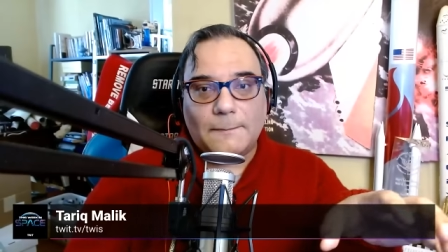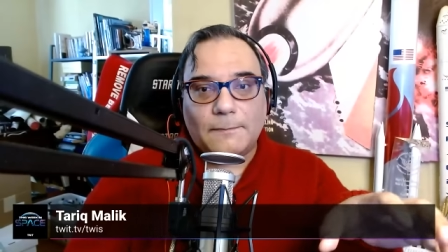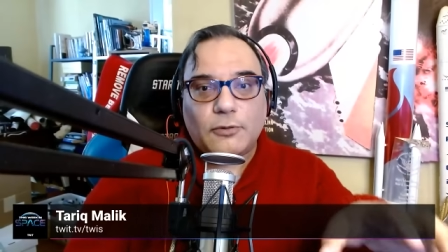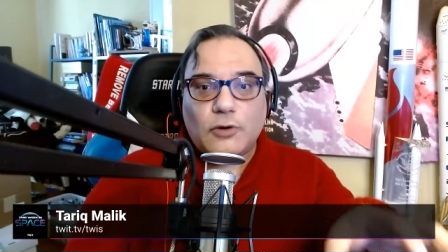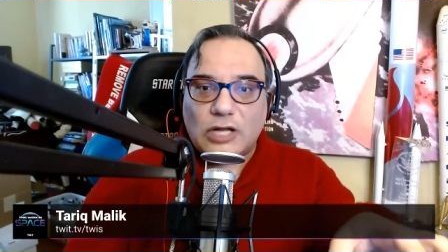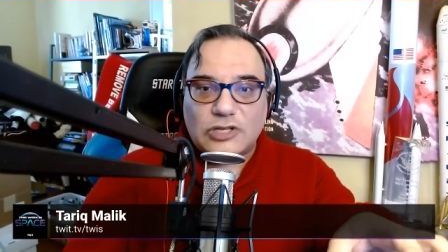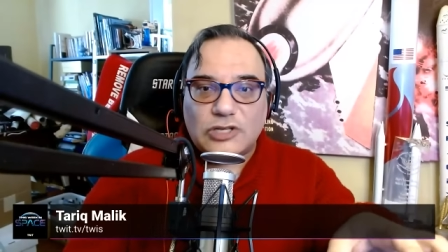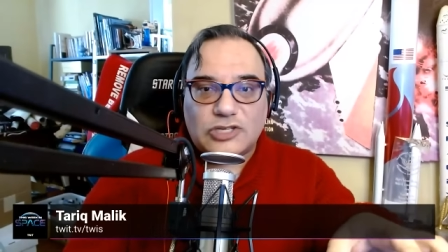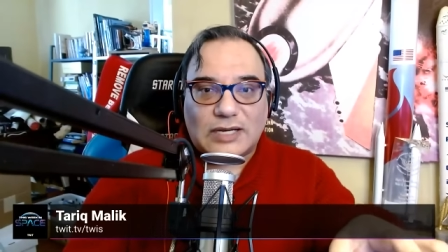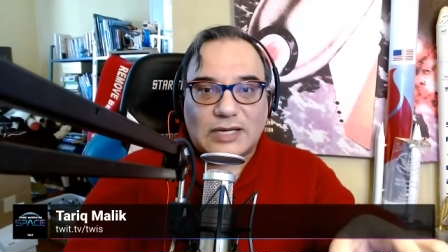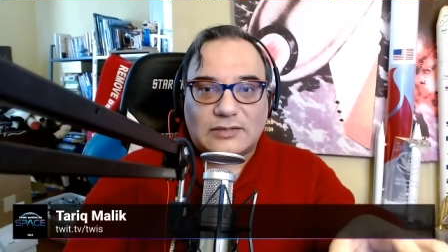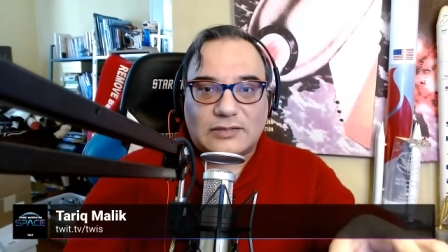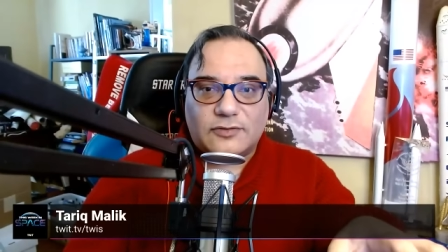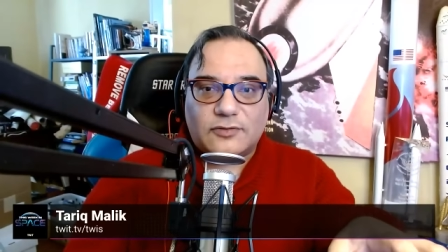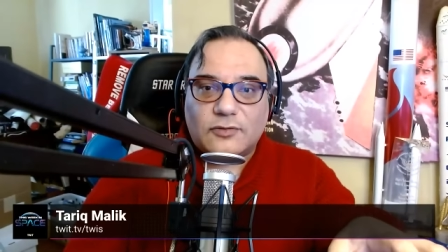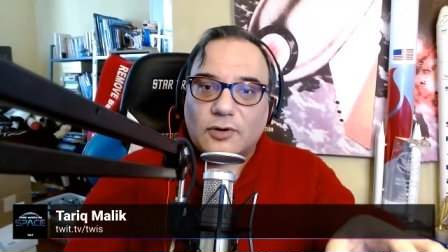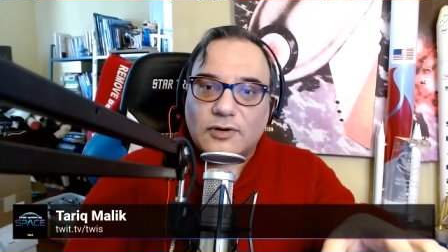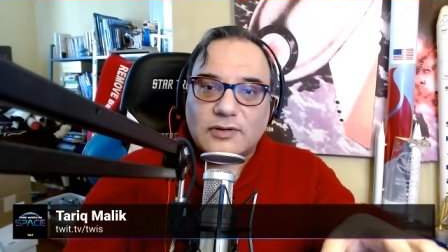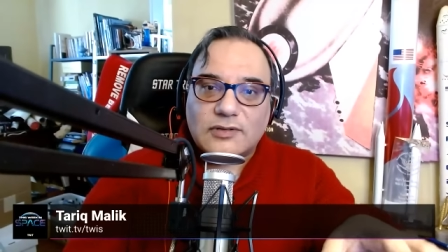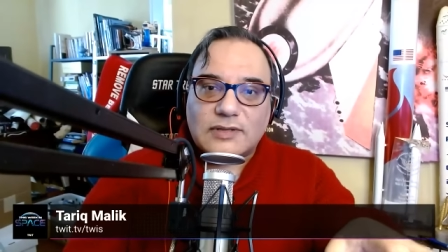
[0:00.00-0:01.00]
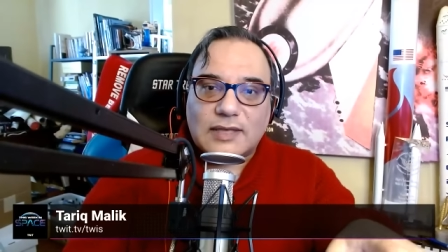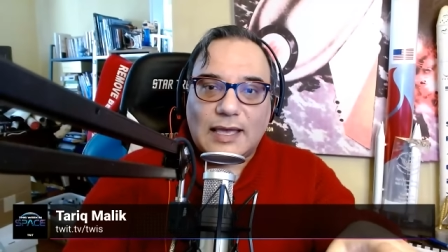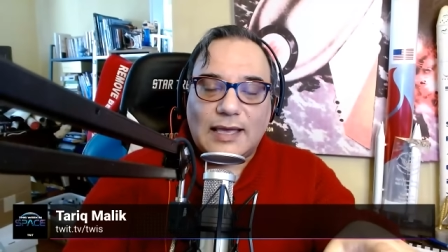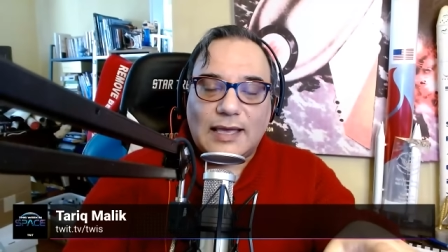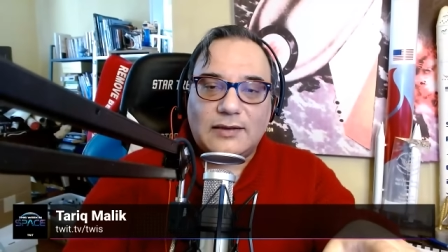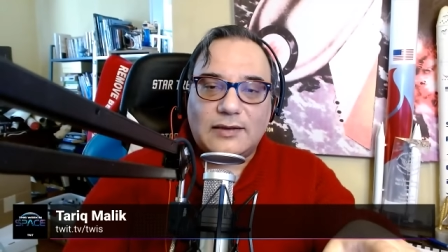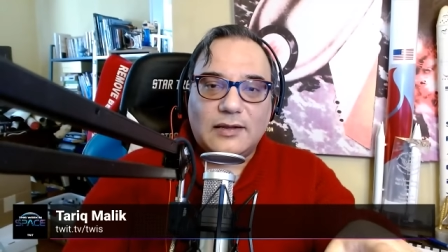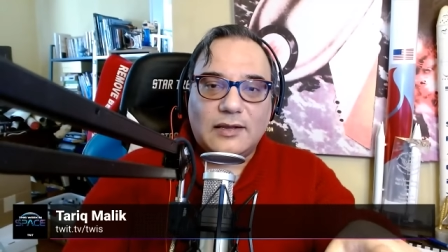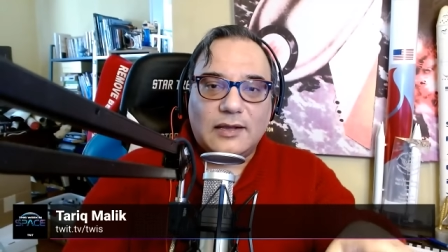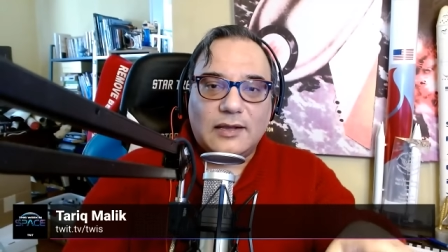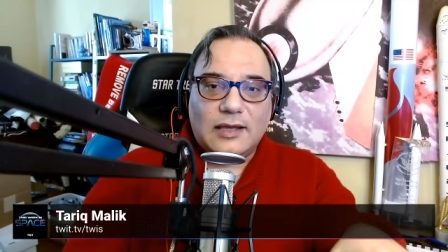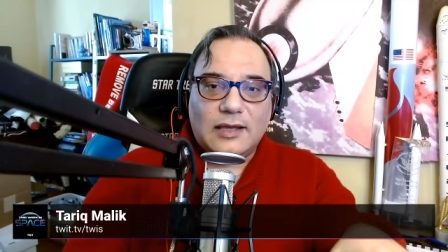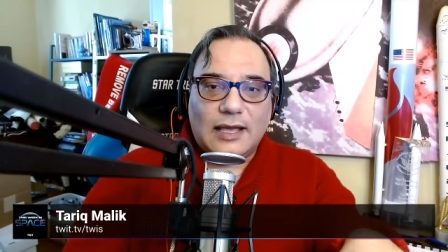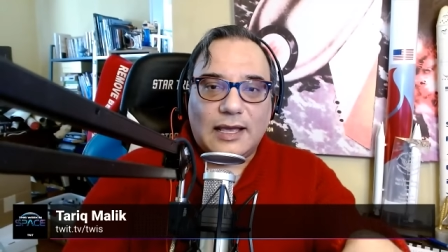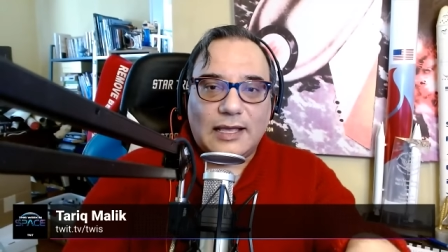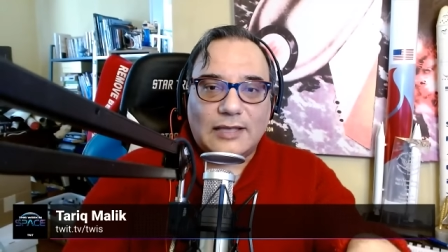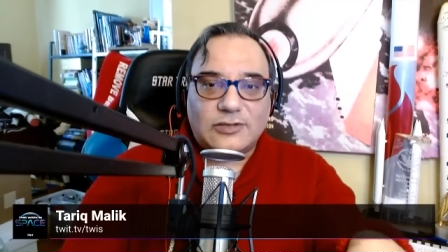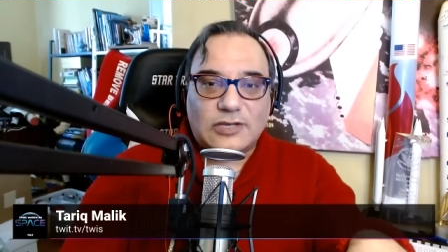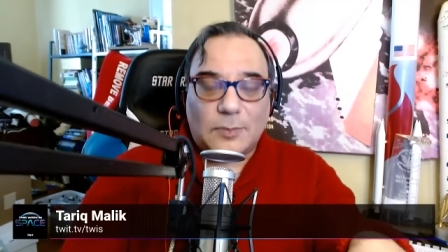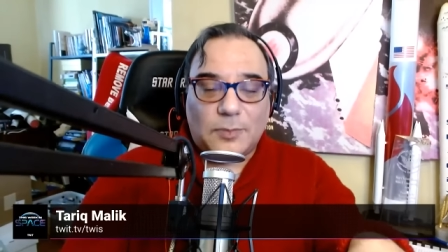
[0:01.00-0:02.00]
project, of course, at
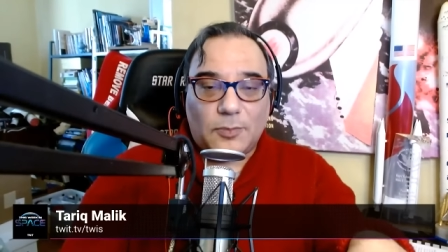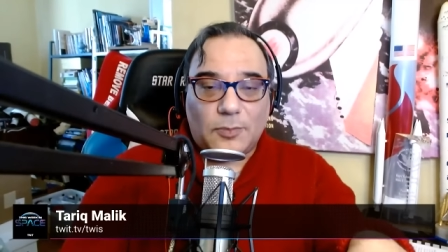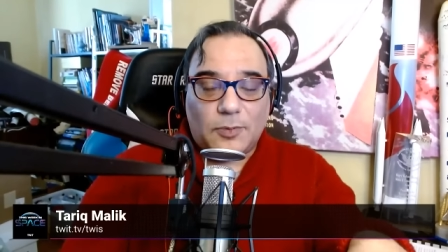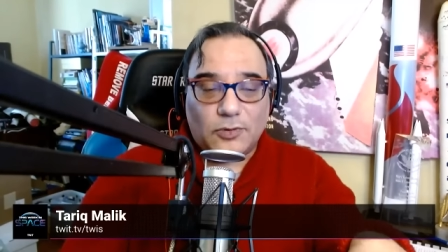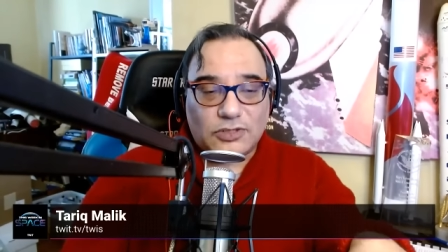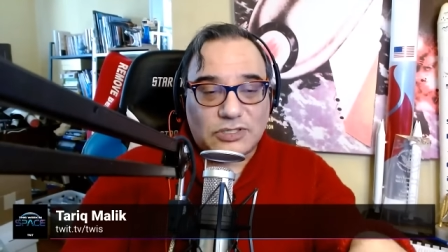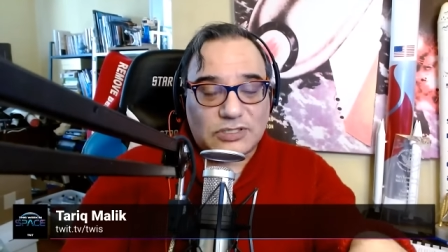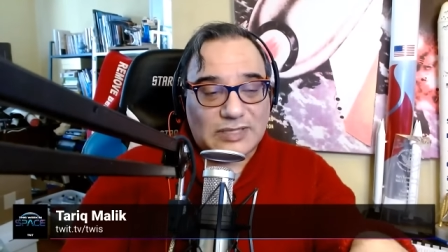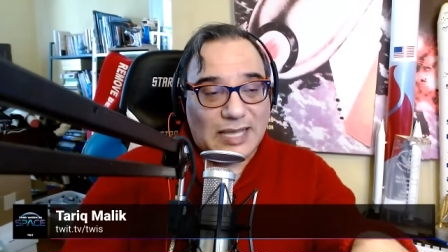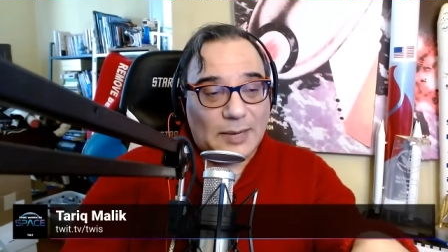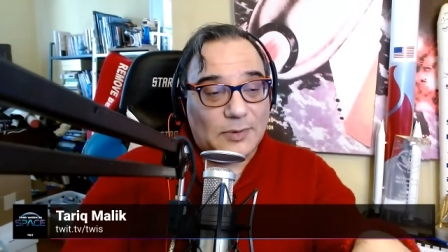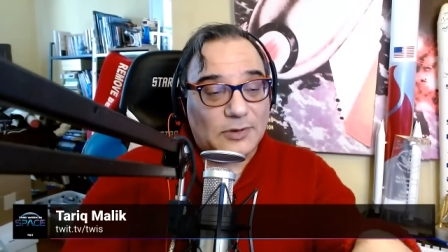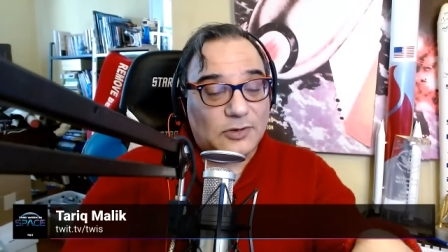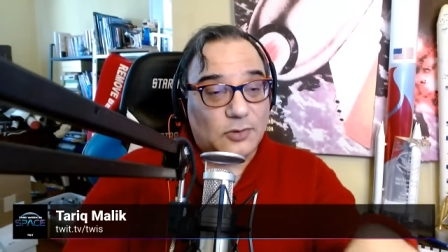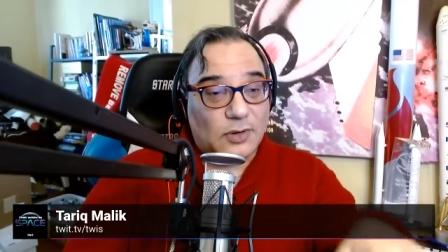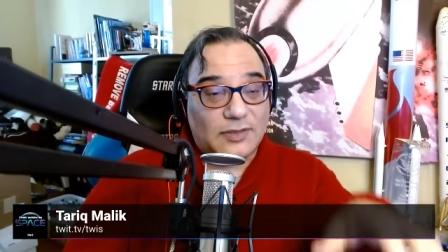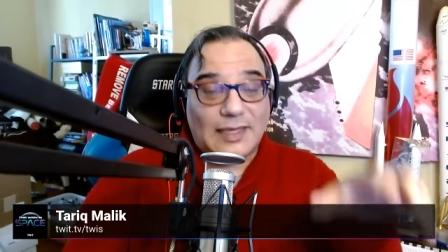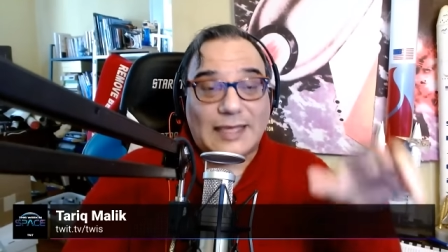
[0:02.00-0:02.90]
Jet Propulsion Laboratory.